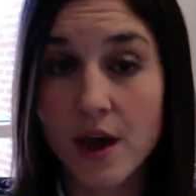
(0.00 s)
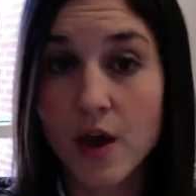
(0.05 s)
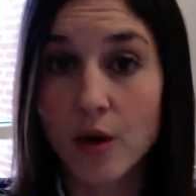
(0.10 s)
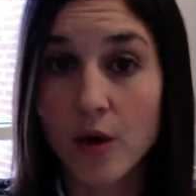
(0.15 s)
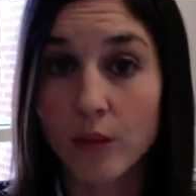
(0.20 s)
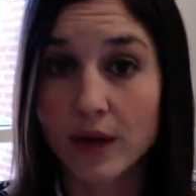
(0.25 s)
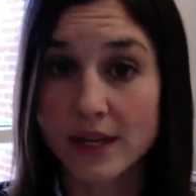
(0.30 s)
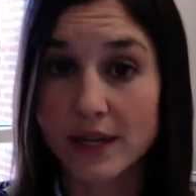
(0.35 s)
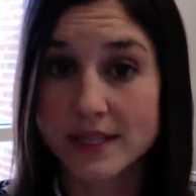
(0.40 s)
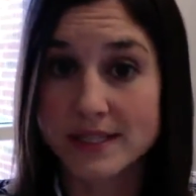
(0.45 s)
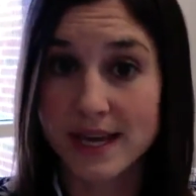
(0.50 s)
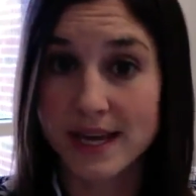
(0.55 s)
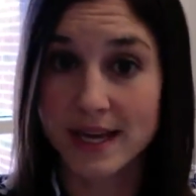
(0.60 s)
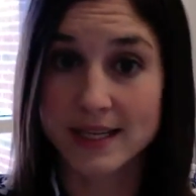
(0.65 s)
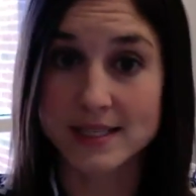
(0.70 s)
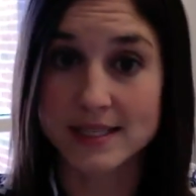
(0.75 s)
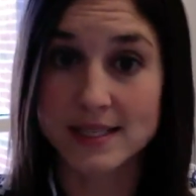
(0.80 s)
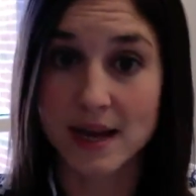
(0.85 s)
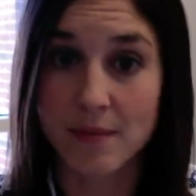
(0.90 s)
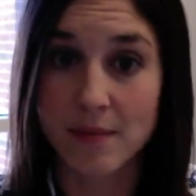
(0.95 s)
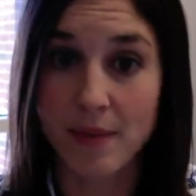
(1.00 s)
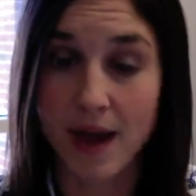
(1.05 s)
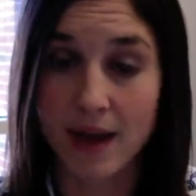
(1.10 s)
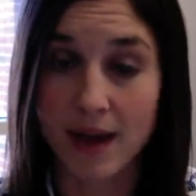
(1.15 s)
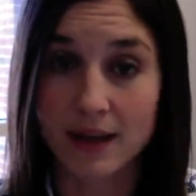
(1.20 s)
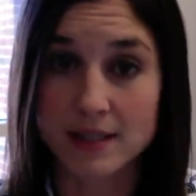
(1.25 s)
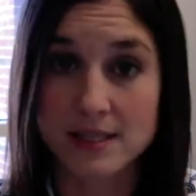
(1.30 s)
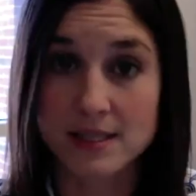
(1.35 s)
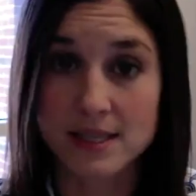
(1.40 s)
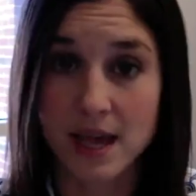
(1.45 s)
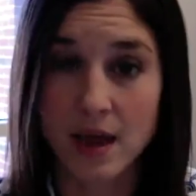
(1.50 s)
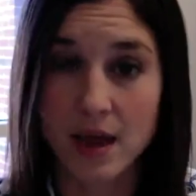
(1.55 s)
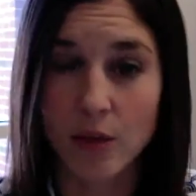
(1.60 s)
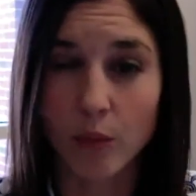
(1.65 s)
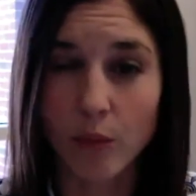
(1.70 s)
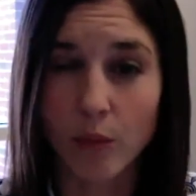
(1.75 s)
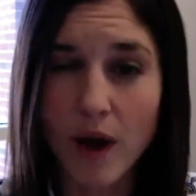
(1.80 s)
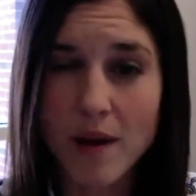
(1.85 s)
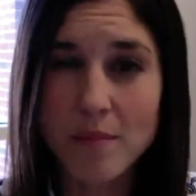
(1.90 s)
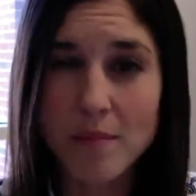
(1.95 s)
we can take a step back and say,
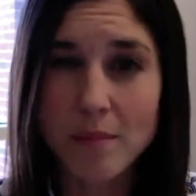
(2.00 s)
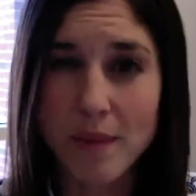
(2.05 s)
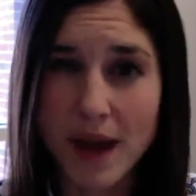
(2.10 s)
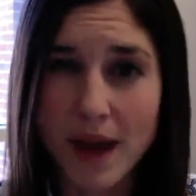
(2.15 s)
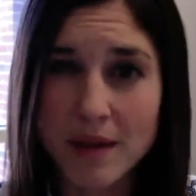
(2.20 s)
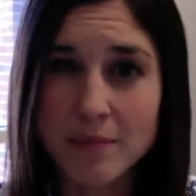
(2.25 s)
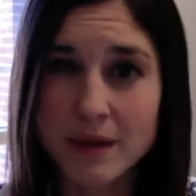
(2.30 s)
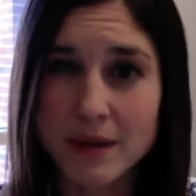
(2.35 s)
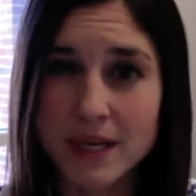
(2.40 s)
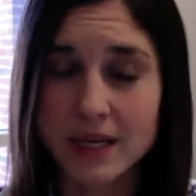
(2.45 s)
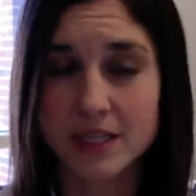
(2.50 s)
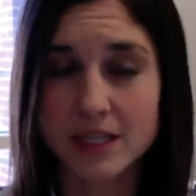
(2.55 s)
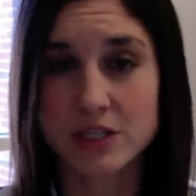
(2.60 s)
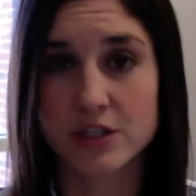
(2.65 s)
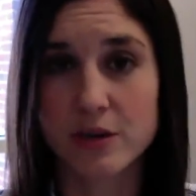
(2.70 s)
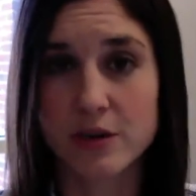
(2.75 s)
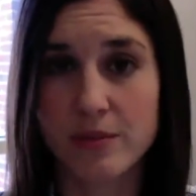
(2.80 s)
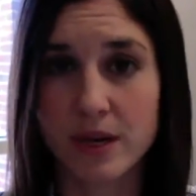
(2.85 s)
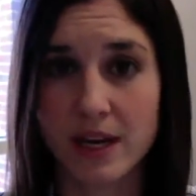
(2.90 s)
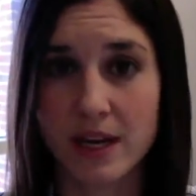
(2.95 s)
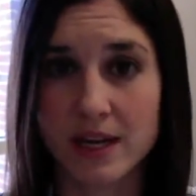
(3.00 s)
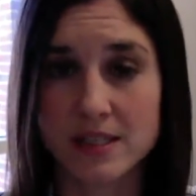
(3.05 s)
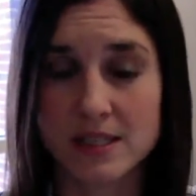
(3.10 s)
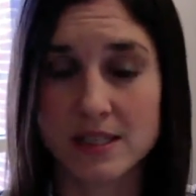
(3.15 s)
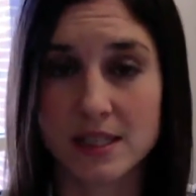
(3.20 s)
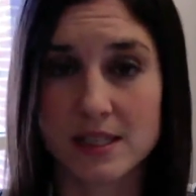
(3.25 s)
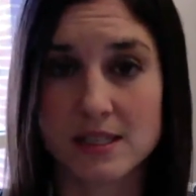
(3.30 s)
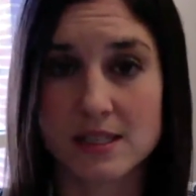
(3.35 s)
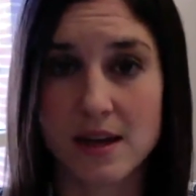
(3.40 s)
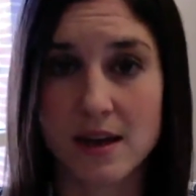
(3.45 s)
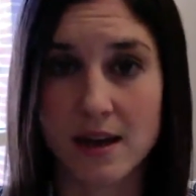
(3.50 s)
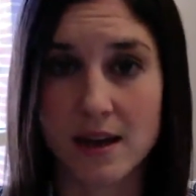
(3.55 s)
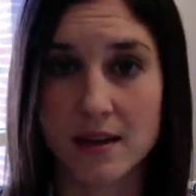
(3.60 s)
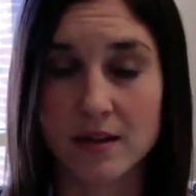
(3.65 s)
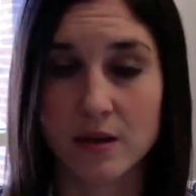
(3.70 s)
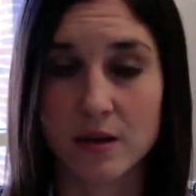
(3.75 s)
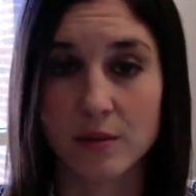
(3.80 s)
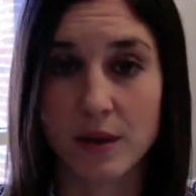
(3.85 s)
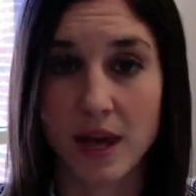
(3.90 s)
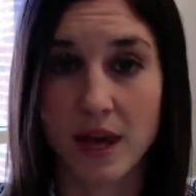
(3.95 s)
what might be contributing to this
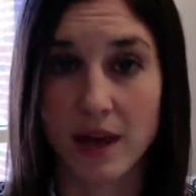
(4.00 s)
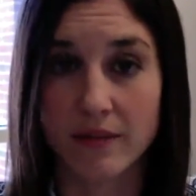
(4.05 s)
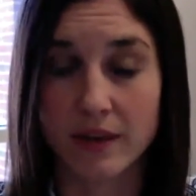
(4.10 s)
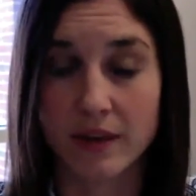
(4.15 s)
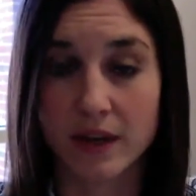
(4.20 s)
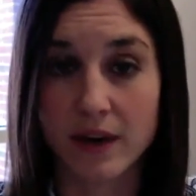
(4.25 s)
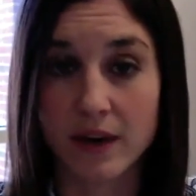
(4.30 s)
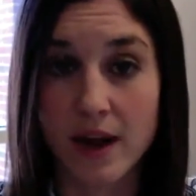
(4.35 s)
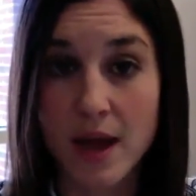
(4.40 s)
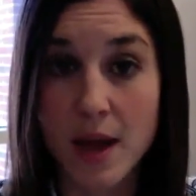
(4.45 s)
unethical behavior?